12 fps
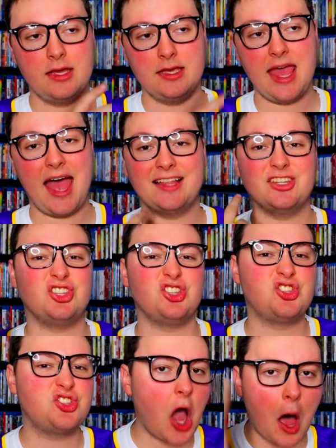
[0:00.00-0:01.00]
Yeah,
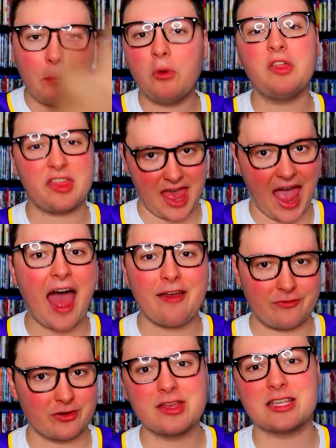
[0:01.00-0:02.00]
double that
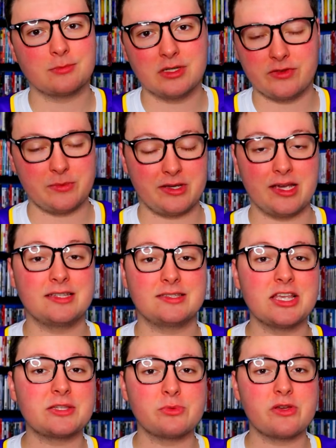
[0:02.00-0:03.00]
for this movie, because
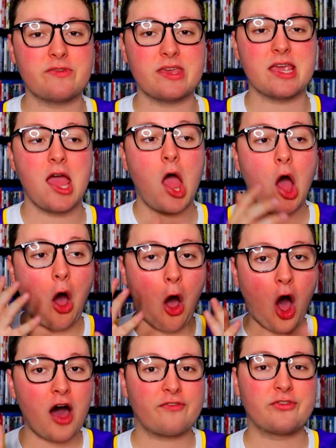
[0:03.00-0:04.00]
this movie
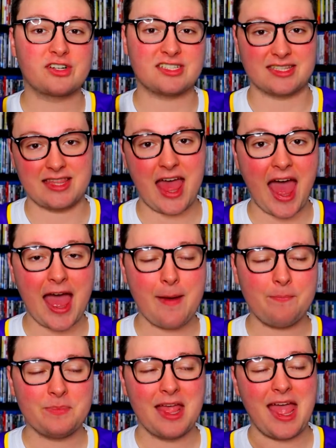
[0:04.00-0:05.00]
offers that
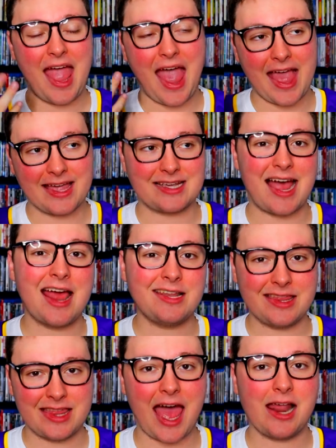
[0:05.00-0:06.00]
and kind
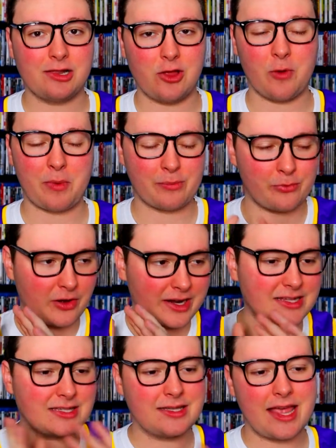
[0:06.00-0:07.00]
of that alone. But before I
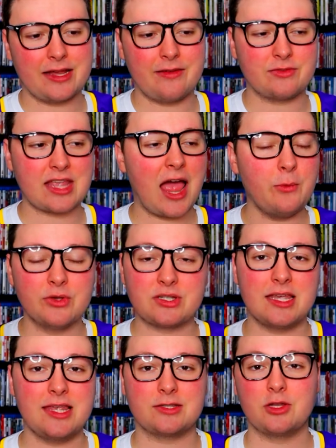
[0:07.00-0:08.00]
get to the negatives, I will say this.